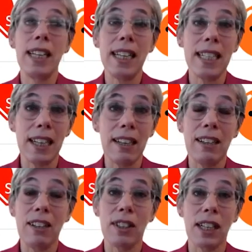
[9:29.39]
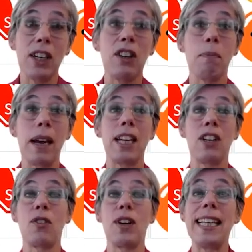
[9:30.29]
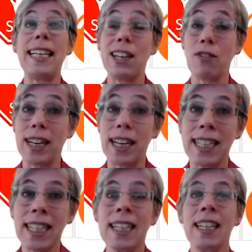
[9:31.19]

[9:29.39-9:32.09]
easy you think you make your easy read.